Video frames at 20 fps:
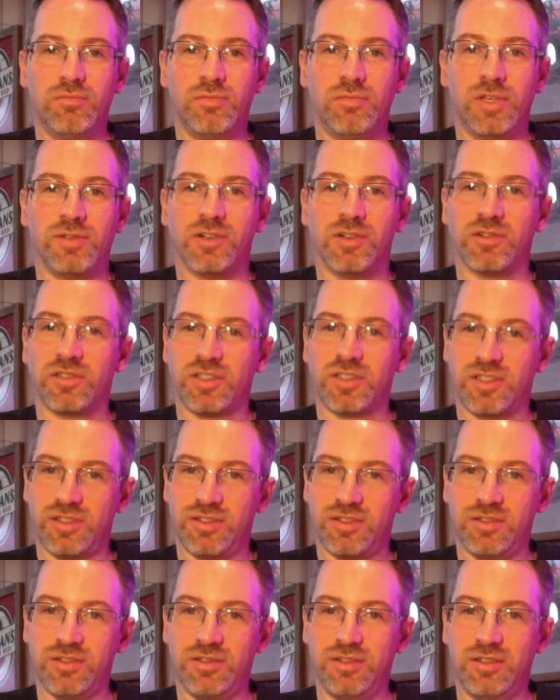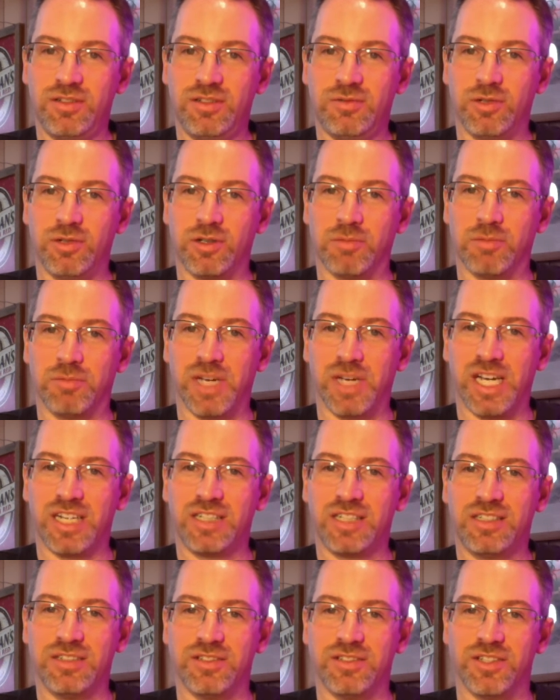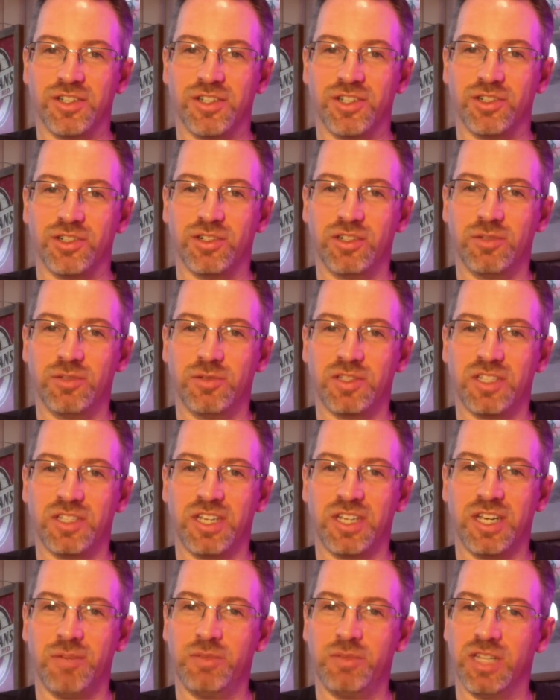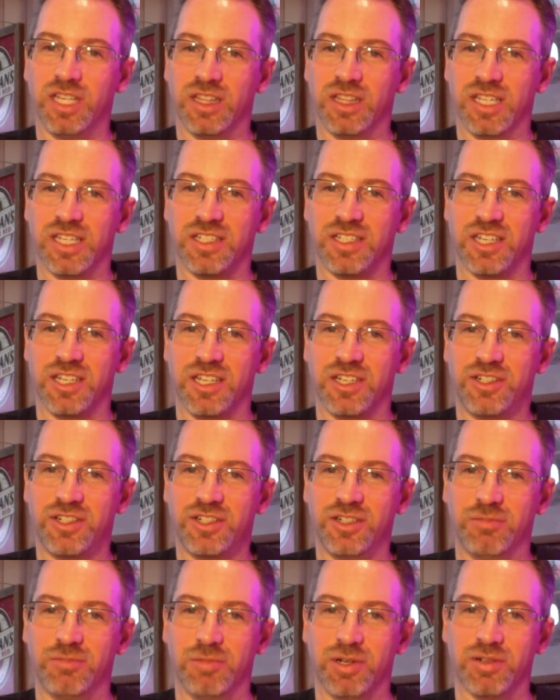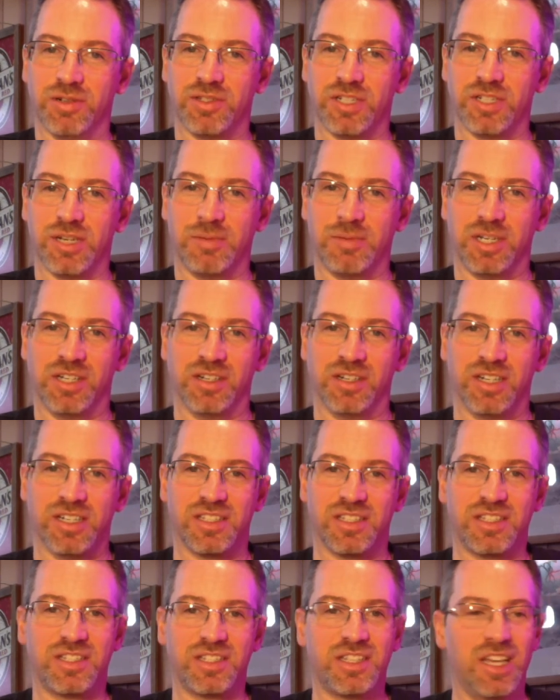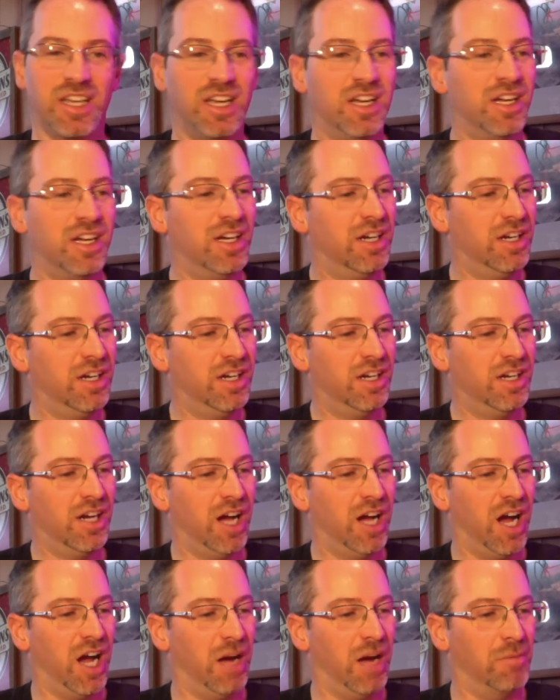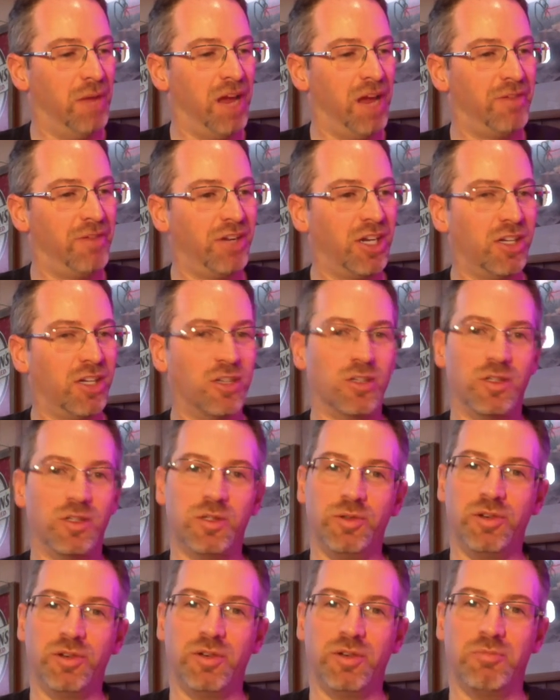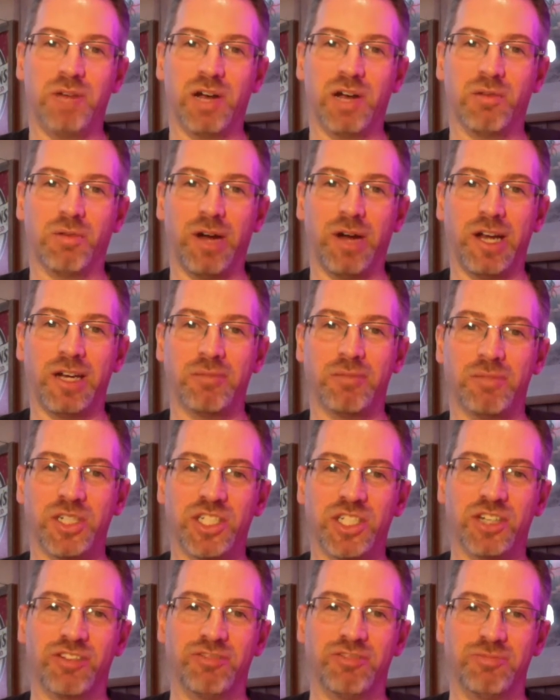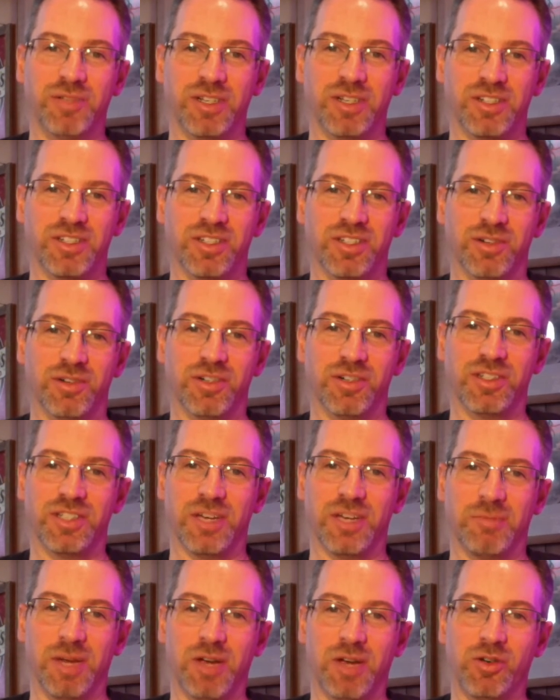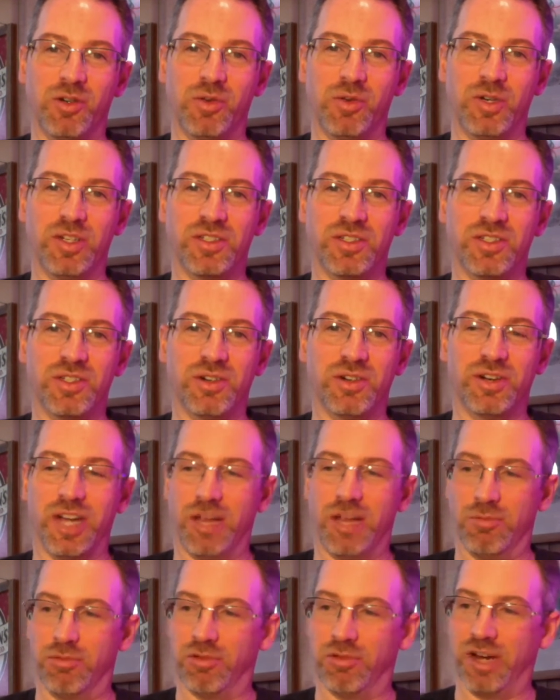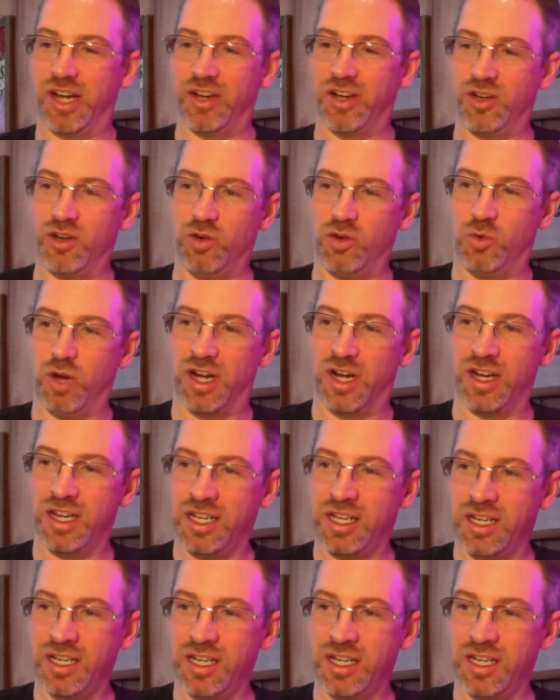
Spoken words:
Hey folks, welcome back. This is Sean once again with the latest edition of Beer Snobby Goodness. Having concluded my random shelf pick series, I'm now going to start a brand new one.